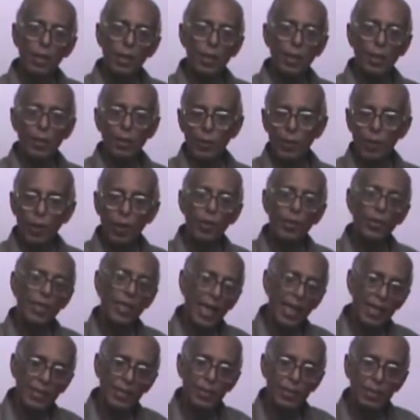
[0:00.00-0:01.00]
you know
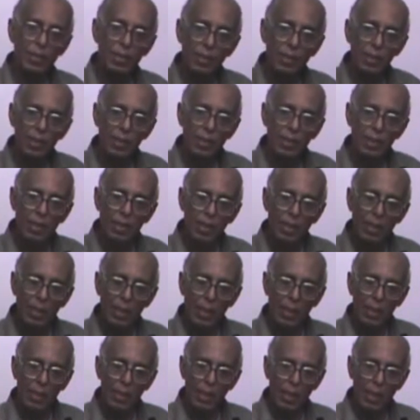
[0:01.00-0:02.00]
that
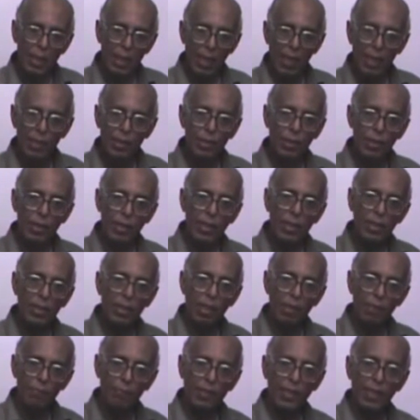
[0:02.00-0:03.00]
electronic
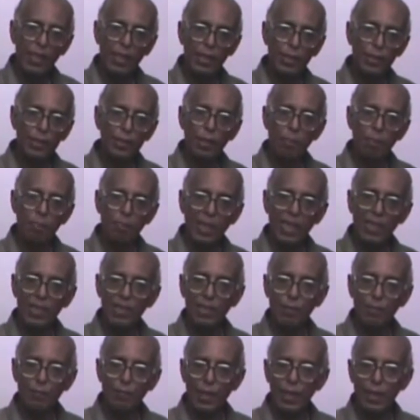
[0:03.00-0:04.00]
configuration
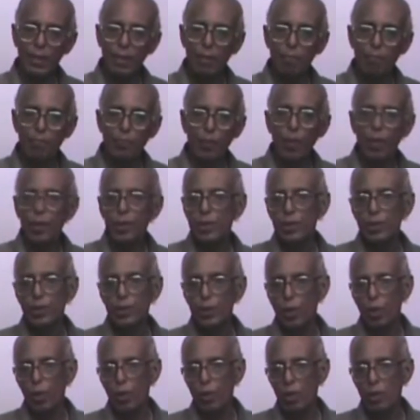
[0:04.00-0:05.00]
plays a very important
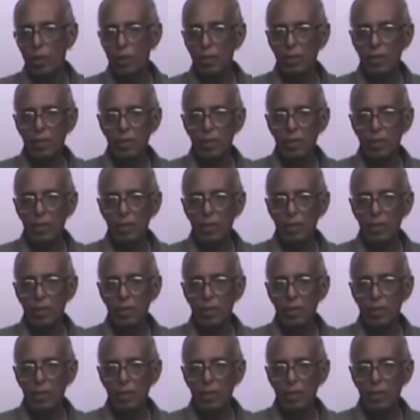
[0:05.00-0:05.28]
role